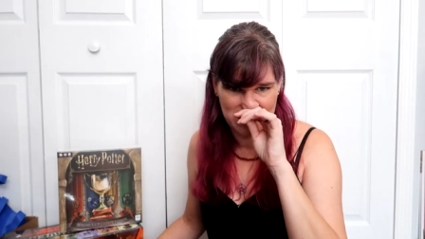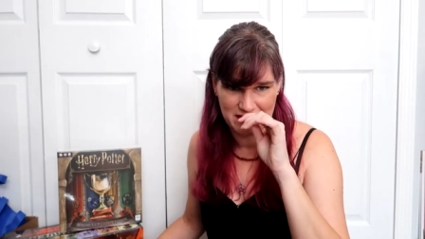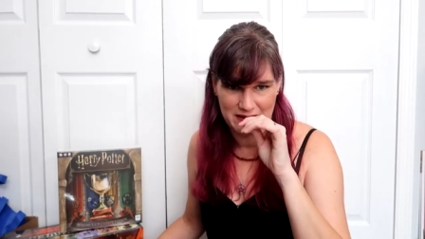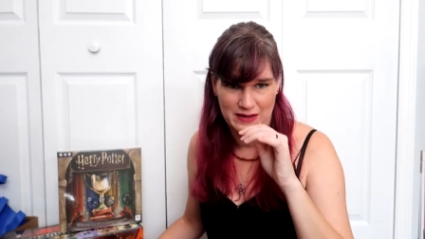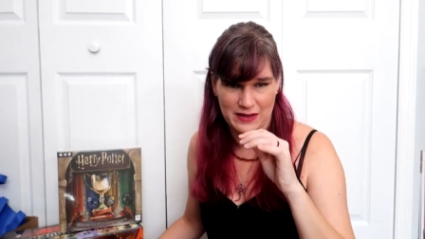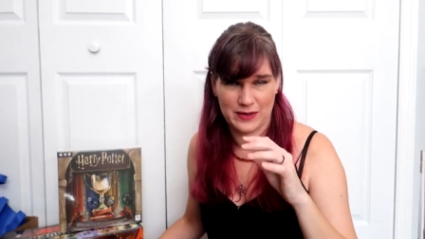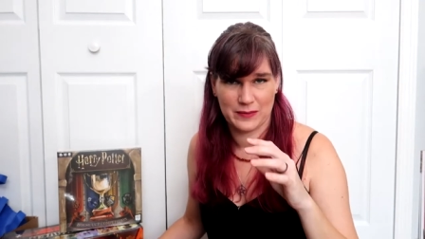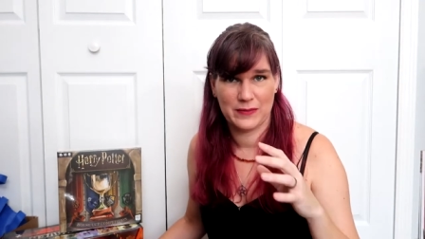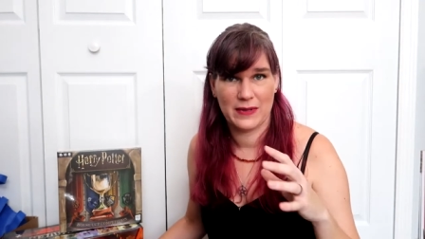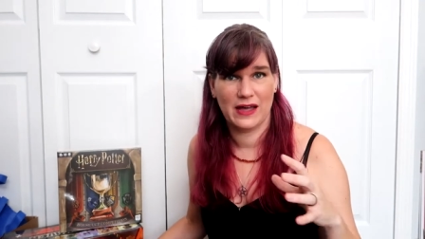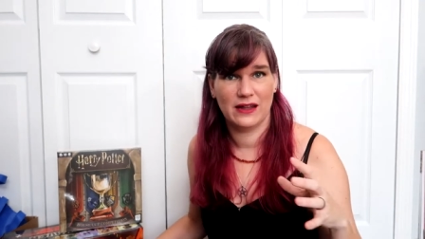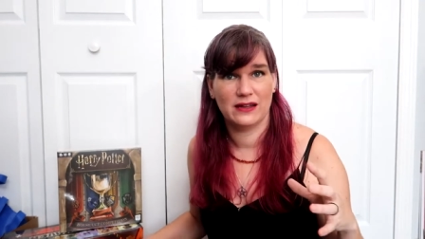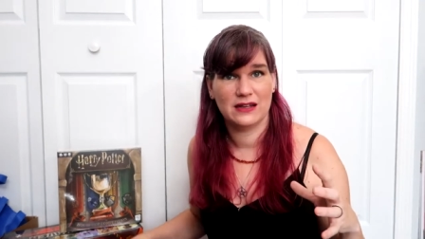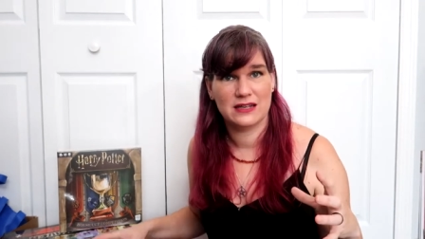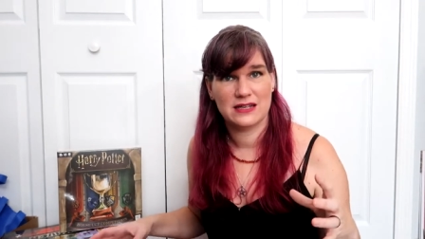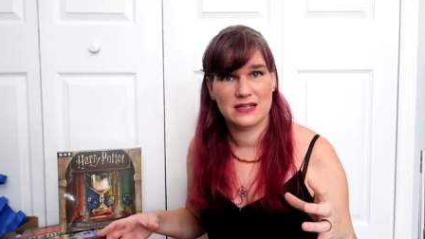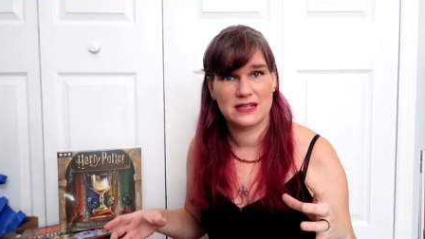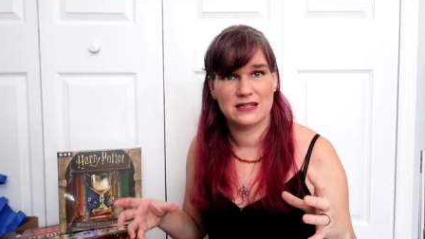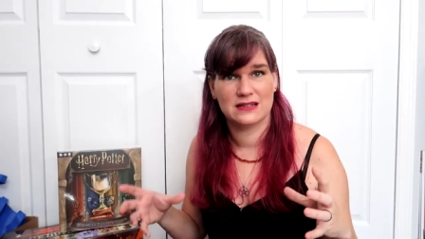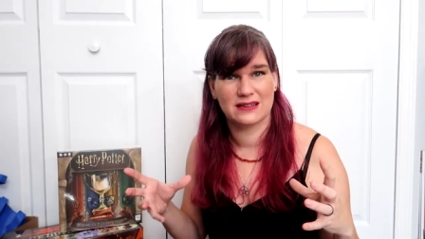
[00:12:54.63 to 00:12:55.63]
um,
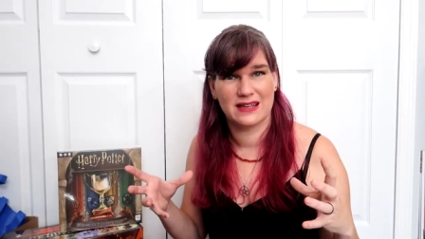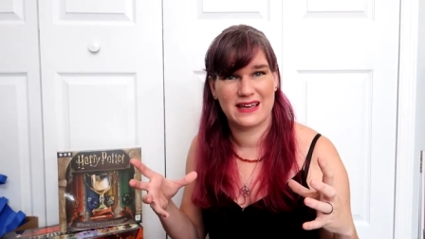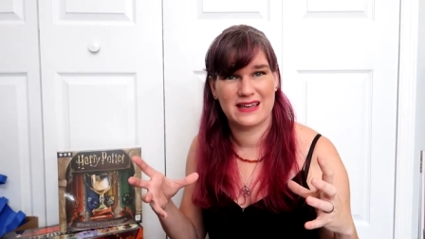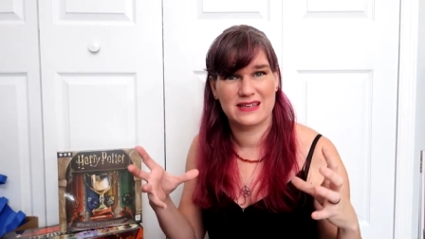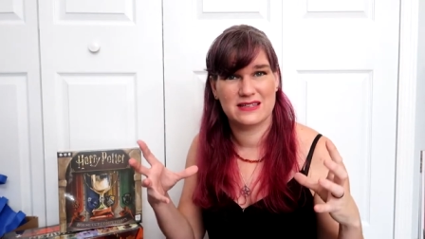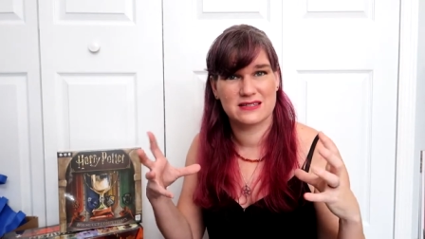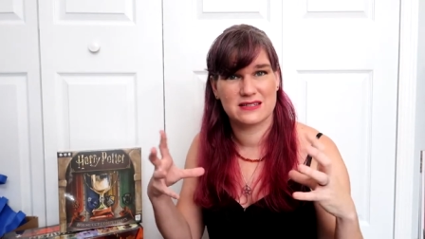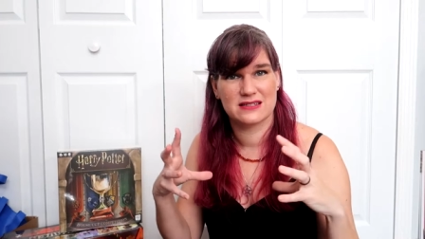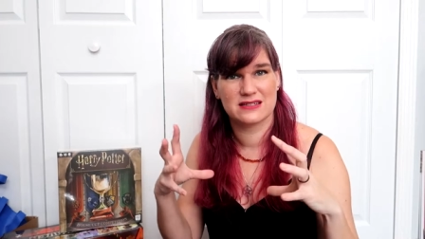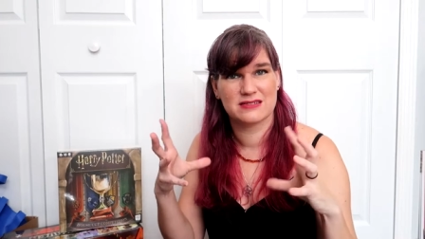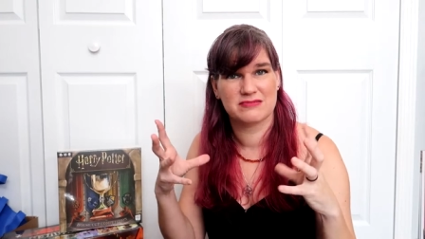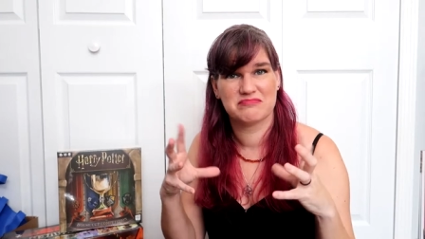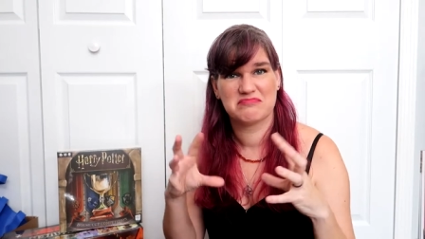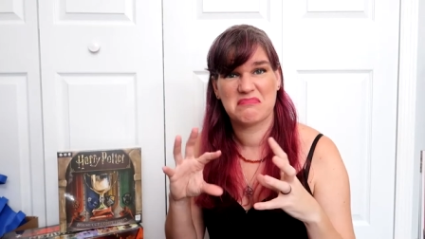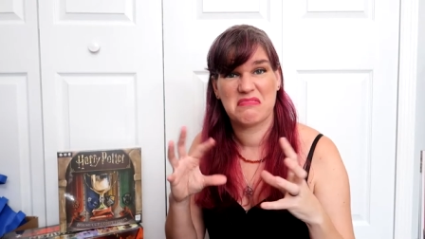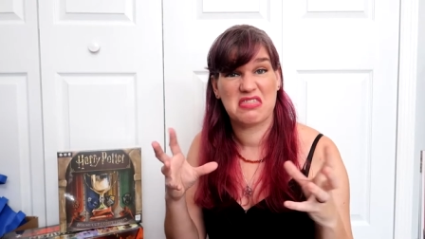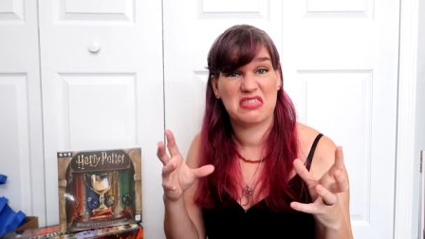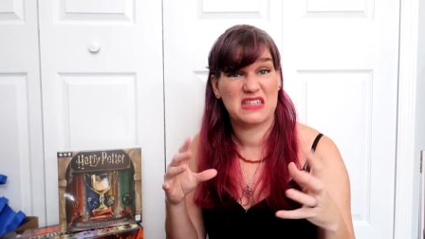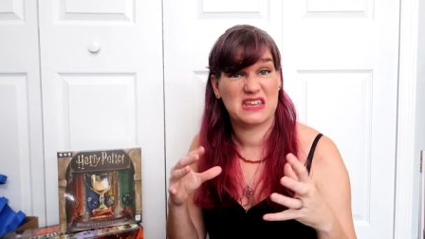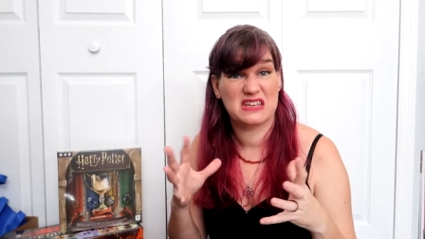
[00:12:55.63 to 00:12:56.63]
LED light
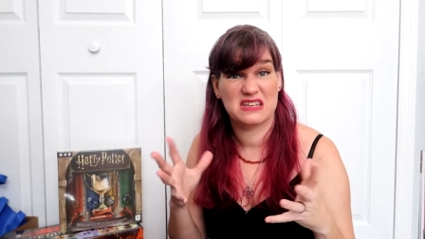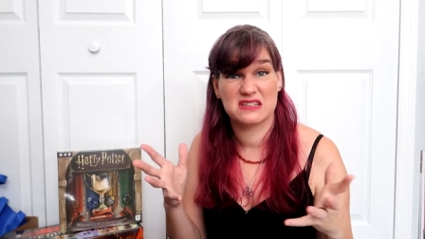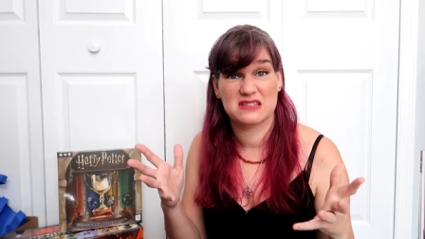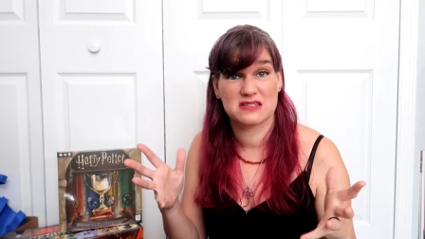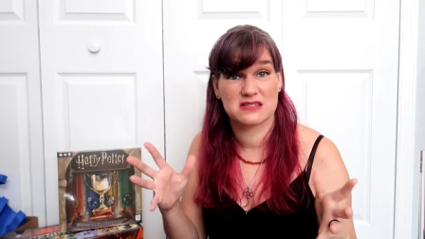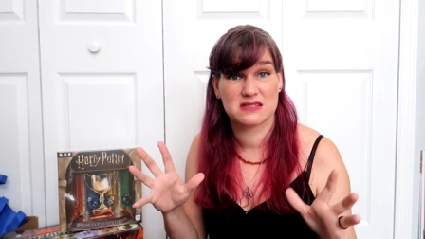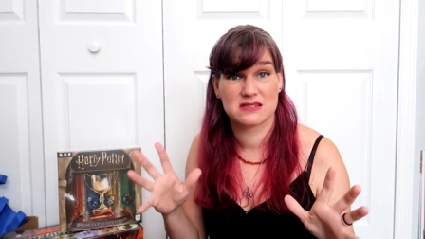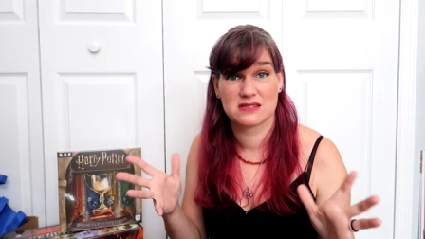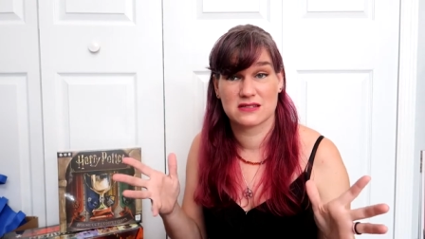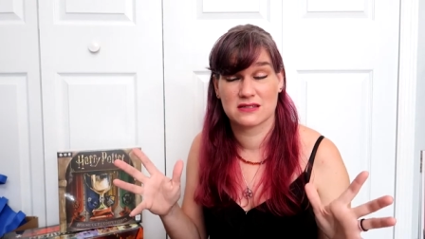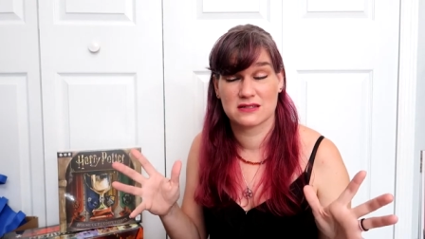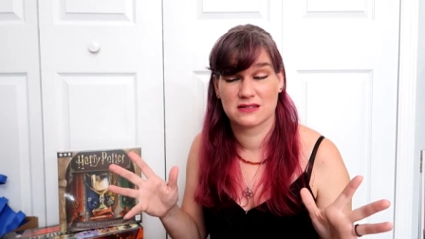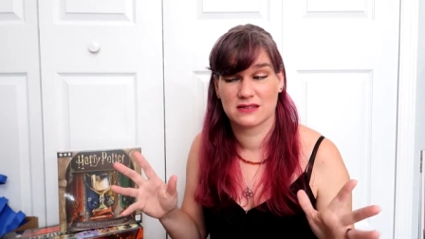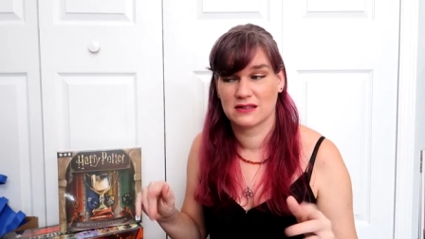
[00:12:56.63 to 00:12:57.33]
things